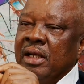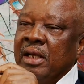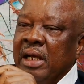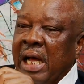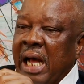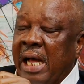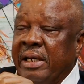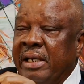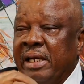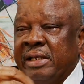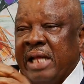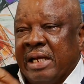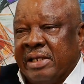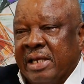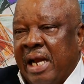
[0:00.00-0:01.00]
And they
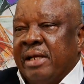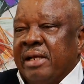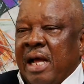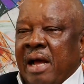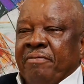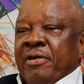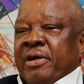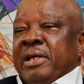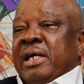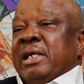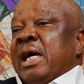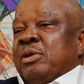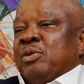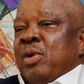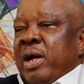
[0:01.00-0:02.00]
tactically avoided
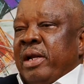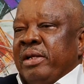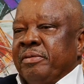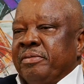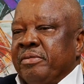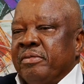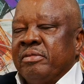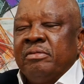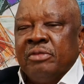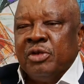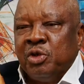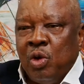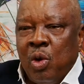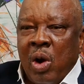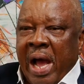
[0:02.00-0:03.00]
that one.
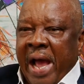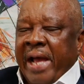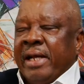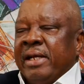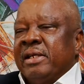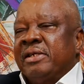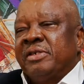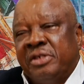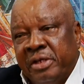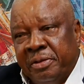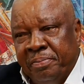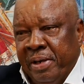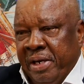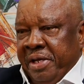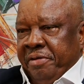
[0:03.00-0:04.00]
So I still
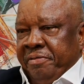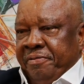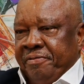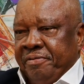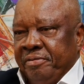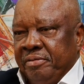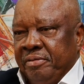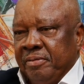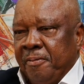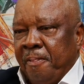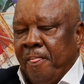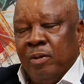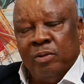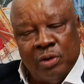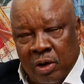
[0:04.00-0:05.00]
believe,
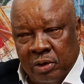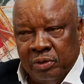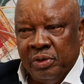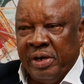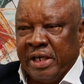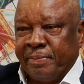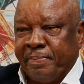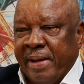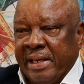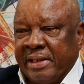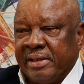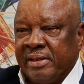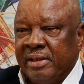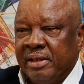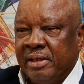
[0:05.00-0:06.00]
with all due respect
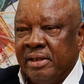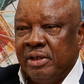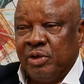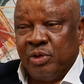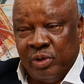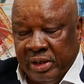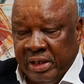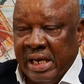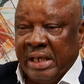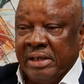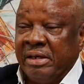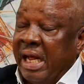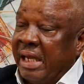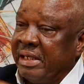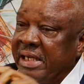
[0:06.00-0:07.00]
to the Nigerians,
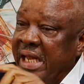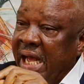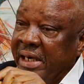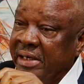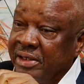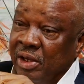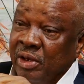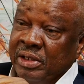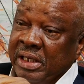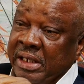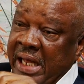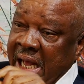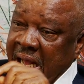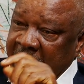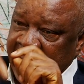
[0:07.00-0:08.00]
that there is something they
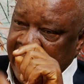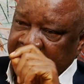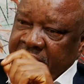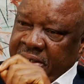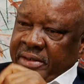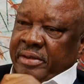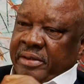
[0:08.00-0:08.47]
are hiding.